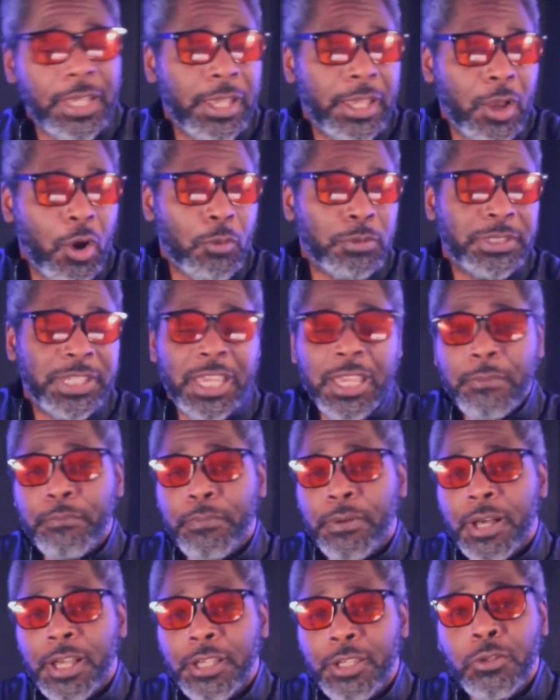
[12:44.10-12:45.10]
helps keep
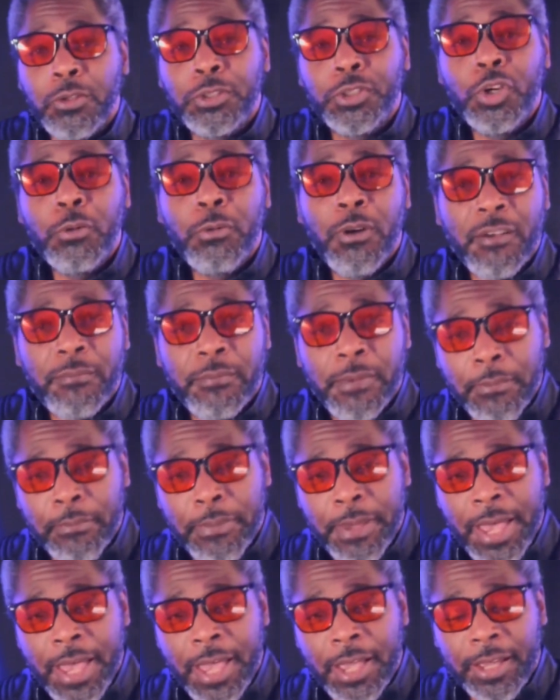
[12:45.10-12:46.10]
YouTube off my
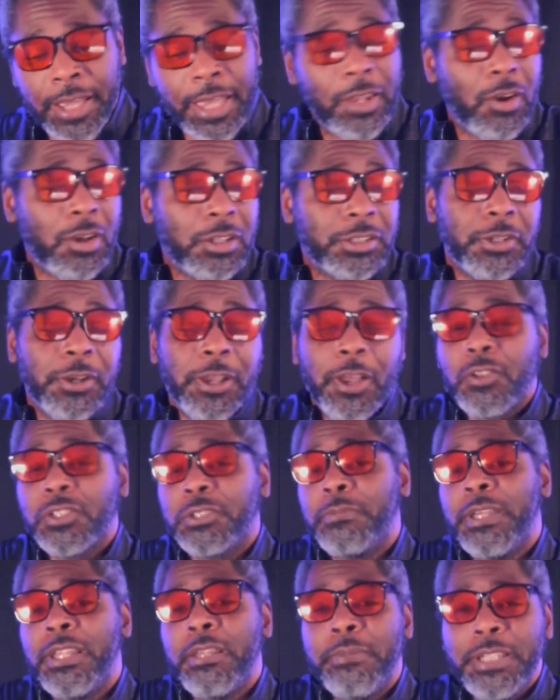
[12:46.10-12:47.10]
back, and also helps
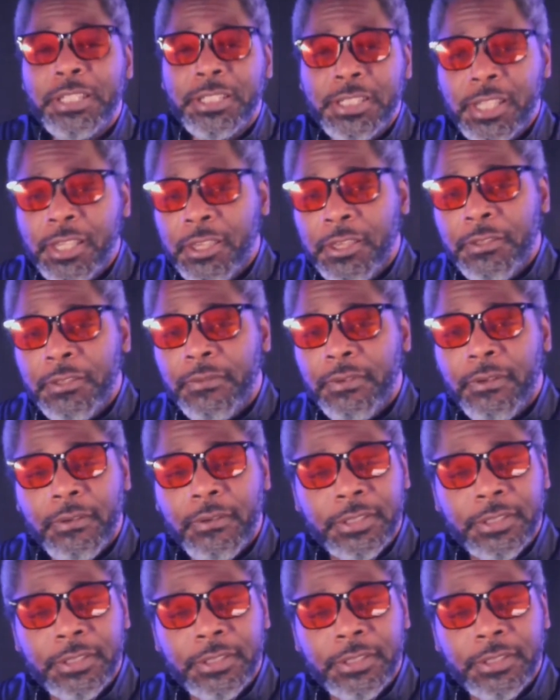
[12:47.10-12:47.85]
me to be seen.